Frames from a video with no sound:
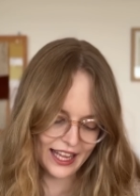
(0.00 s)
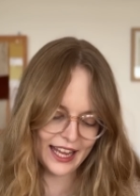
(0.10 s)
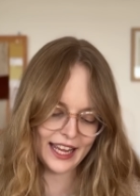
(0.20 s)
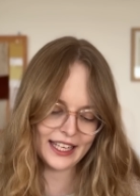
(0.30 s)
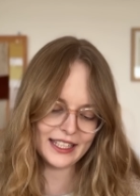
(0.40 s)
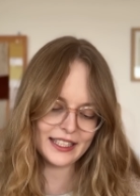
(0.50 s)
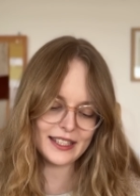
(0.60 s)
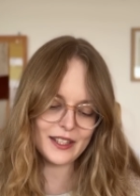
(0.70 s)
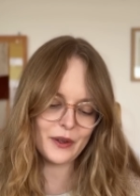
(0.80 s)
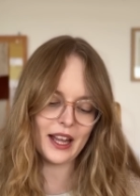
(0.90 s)
And
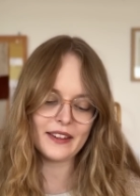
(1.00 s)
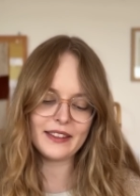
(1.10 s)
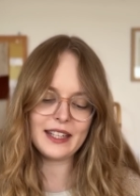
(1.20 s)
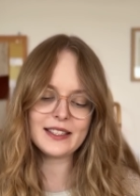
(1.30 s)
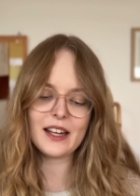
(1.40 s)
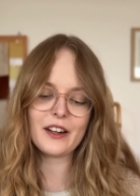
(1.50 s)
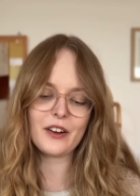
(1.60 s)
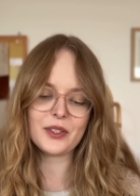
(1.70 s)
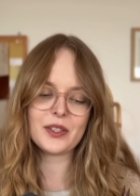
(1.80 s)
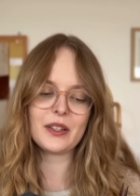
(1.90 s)
so yeah, these are
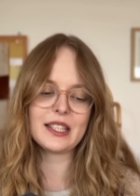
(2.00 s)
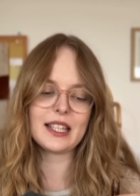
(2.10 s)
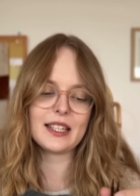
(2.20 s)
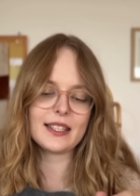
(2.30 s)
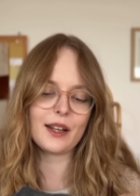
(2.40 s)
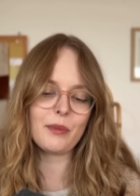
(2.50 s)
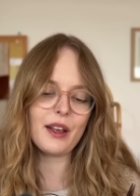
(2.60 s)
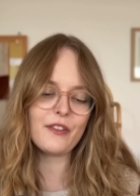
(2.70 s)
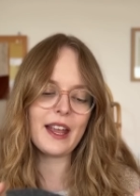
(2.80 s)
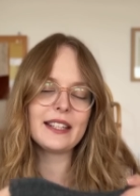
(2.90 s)
also in Sandnes Gone
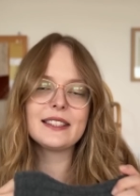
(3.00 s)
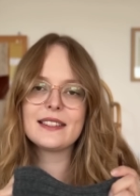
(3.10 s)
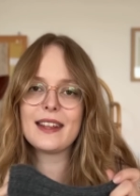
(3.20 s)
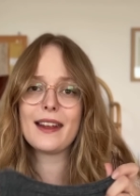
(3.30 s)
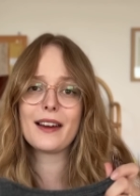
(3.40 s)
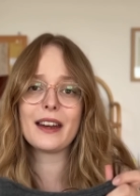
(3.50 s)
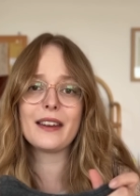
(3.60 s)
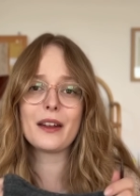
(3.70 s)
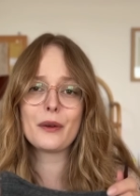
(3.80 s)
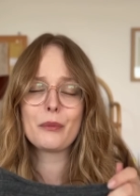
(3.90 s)
Perfect. They are in a